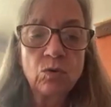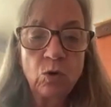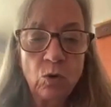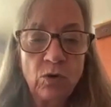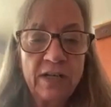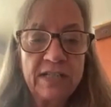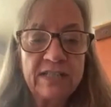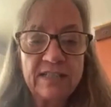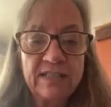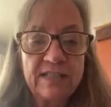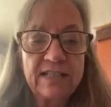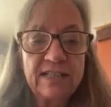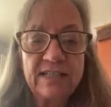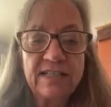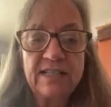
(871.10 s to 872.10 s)
Lauren
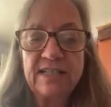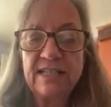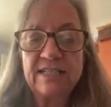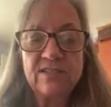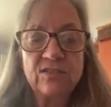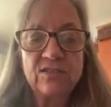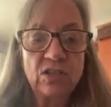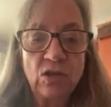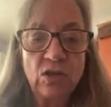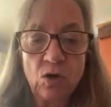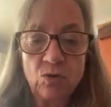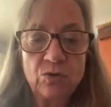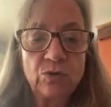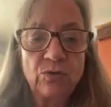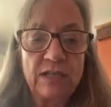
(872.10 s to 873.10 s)
is the
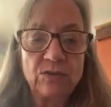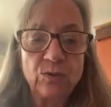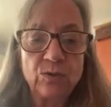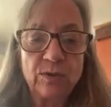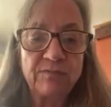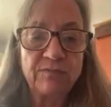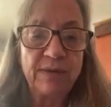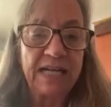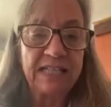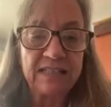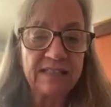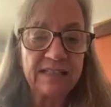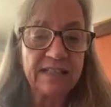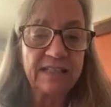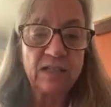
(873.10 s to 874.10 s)
co-director of my
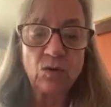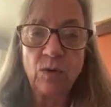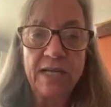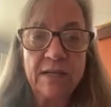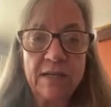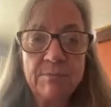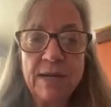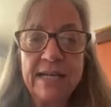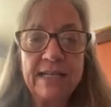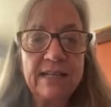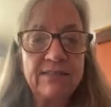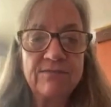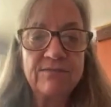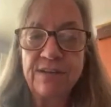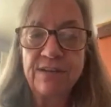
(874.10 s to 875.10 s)
clinic. We make
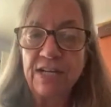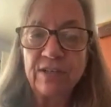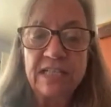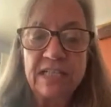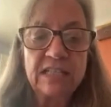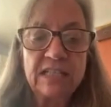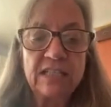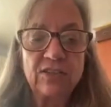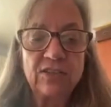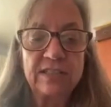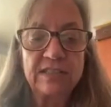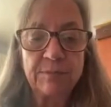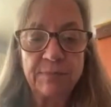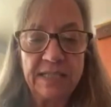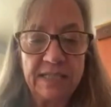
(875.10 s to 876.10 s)
it very clear
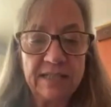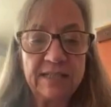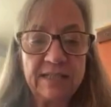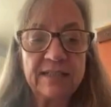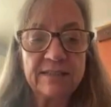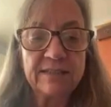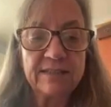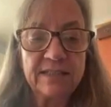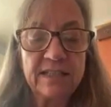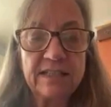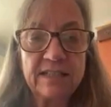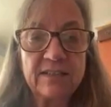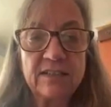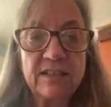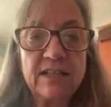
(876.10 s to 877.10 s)
at the beginning of the
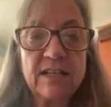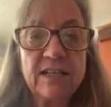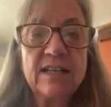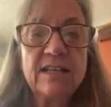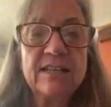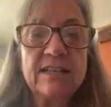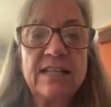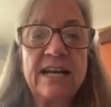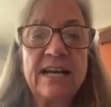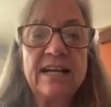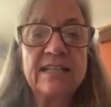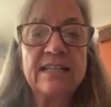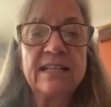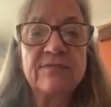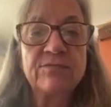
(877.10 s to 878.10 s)
year
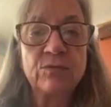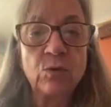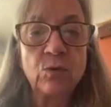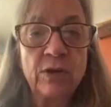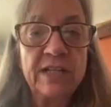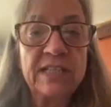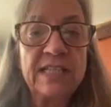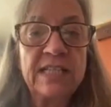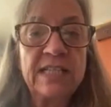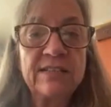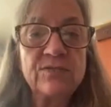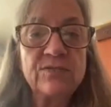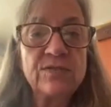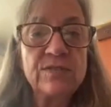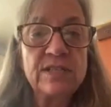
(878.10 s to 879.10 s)
that if Lauren
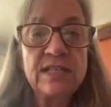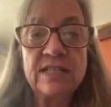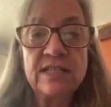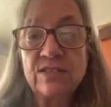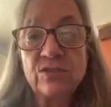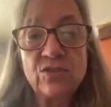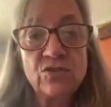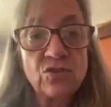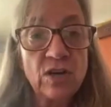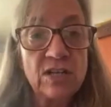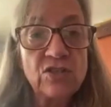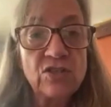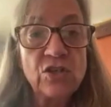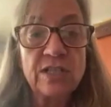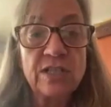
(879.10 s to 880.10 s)
gives an
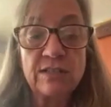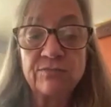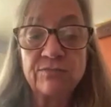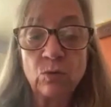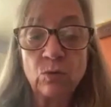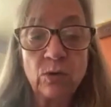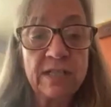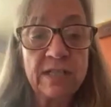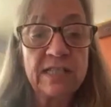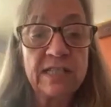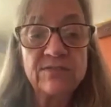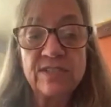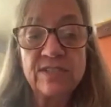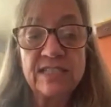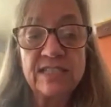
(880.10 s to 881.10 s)
instruction, if Lauren
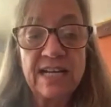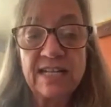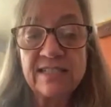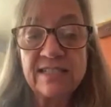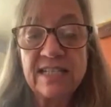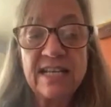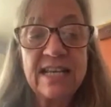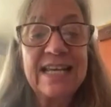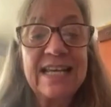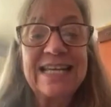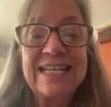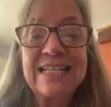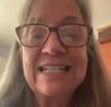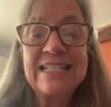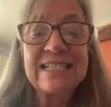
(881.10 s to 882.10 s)
gives a task,
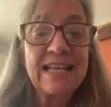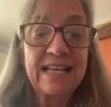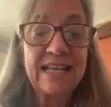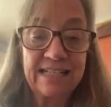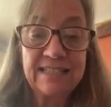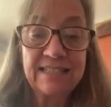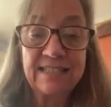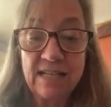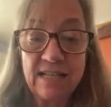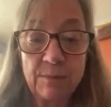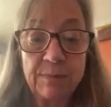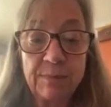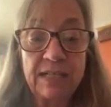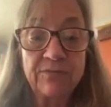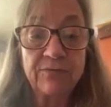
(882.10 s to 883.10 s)
it is like it's
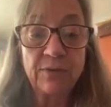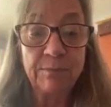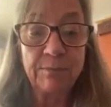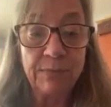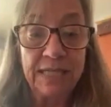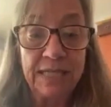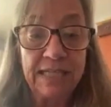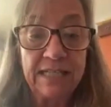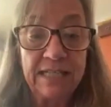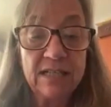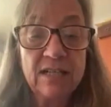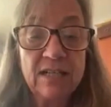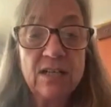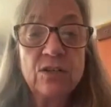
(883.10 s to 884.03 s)
coming from me.